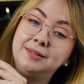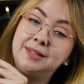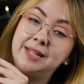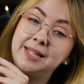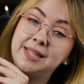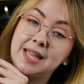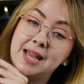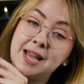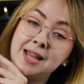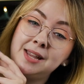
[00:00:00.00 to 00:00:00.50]

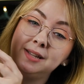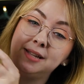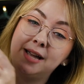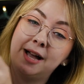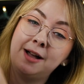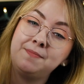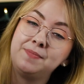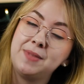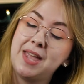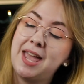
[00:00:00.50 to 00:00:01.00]
Like that,
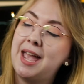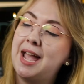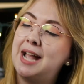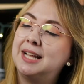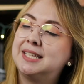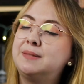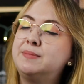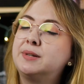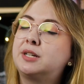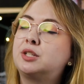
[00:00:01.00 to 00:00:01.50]
yeah.
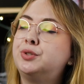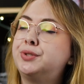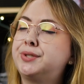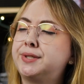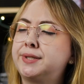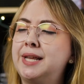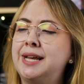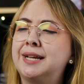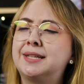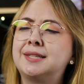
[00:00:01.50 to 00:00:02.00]
And some
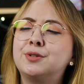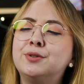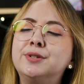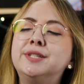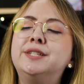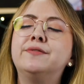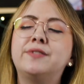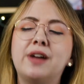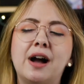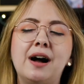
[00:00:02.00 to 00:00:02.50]

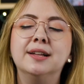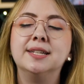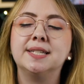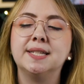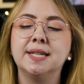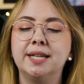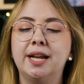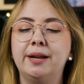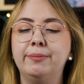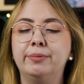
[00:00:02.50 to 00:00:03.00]
exclusive
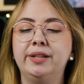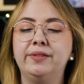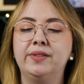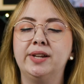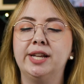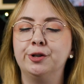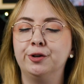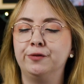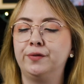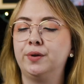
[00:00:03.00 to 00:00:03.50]
content, I believe
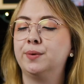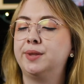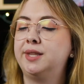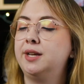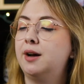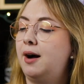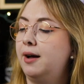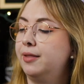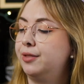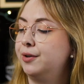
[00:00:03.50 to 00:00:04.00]
an interview with
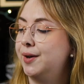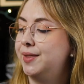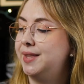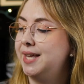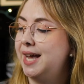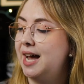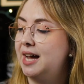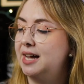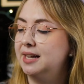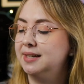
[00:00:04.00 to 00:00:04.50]
the author at
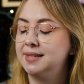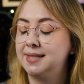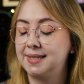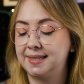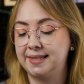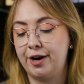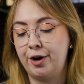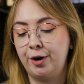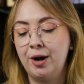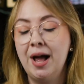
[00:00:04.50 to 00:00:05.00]
the end.
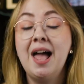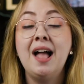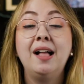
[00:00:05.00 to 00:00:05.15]
So